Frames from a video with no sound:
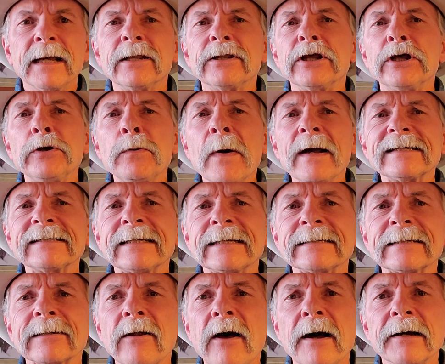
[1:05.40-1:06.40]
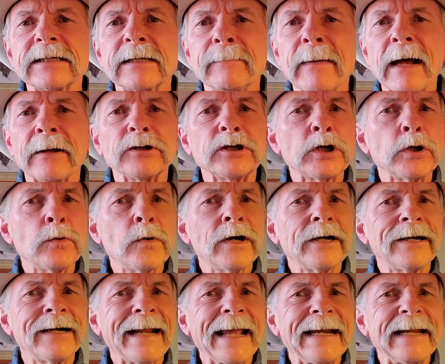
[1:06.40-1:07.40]
the U.S. has lost about
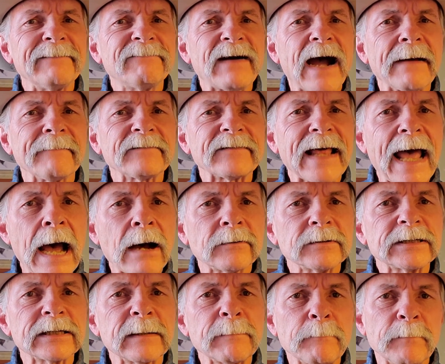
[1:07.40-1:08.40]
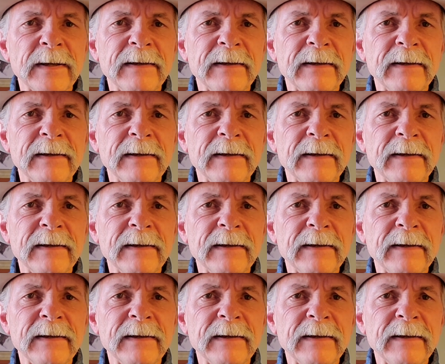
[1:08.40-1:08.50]
285,000